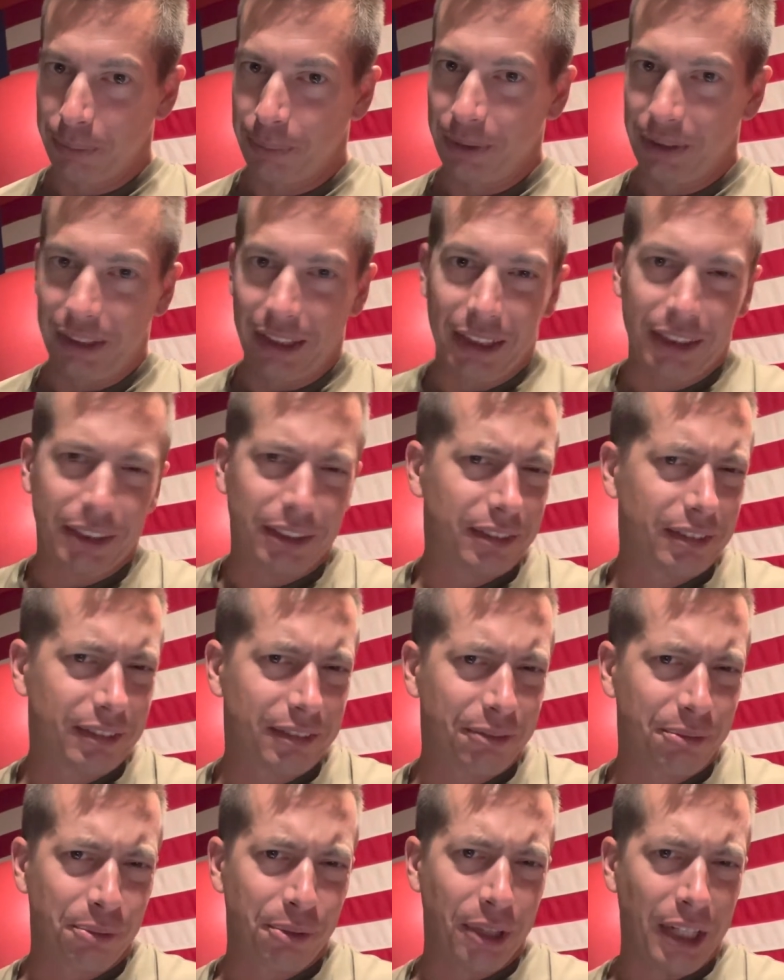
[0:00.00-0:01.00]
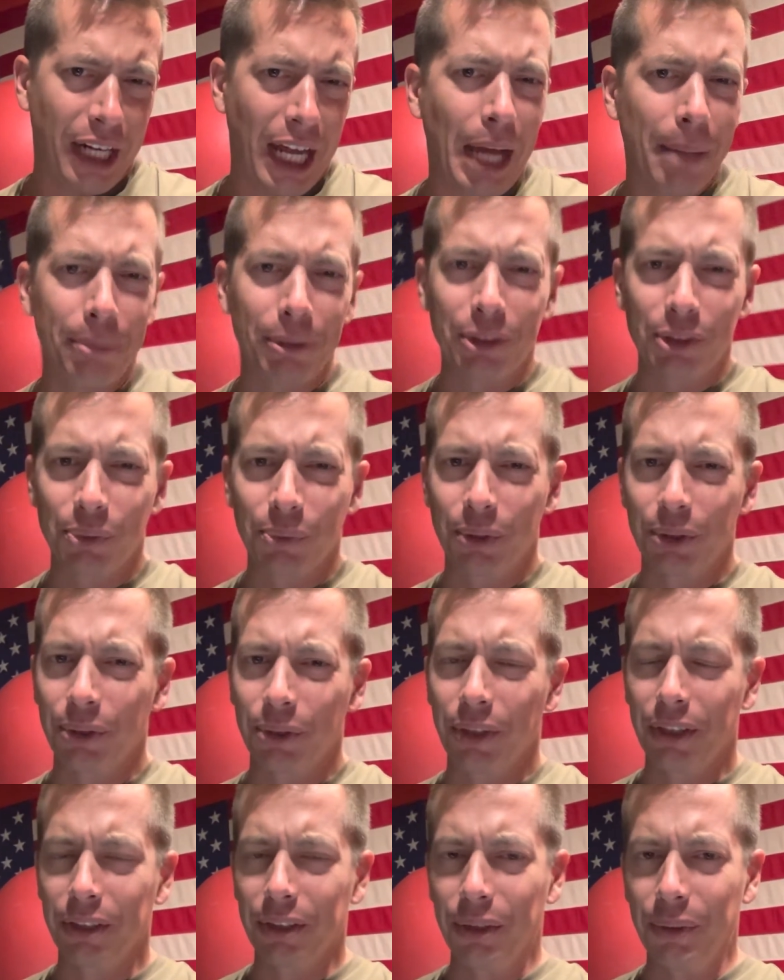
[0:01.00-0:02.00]
but that's what happens when you're
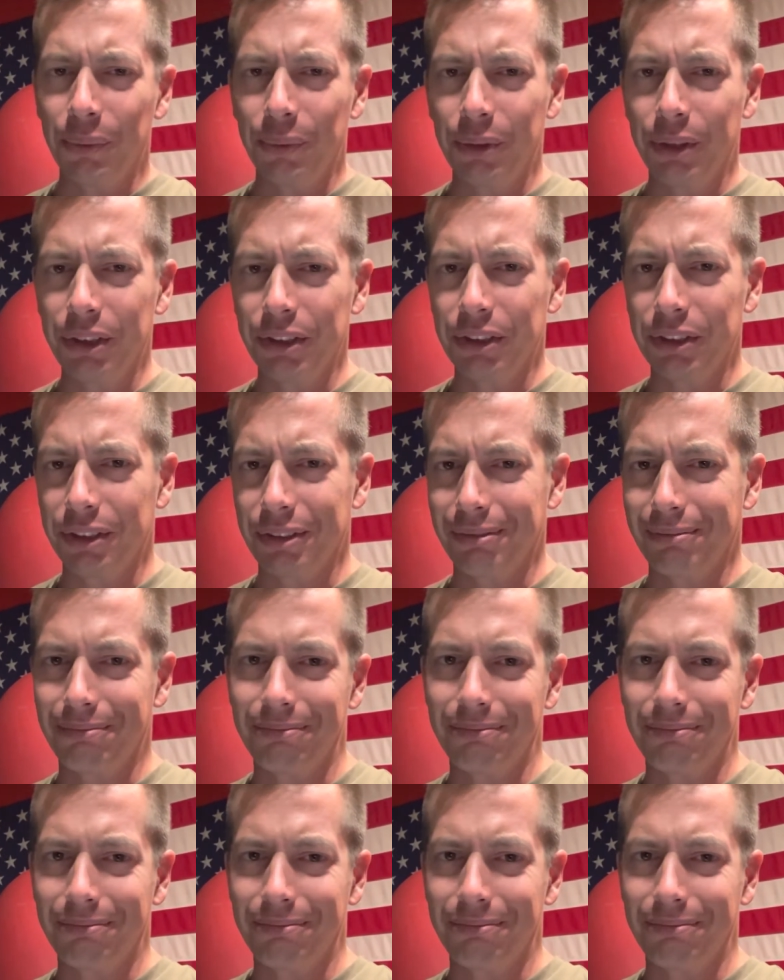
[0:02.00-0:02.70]
out in the woods.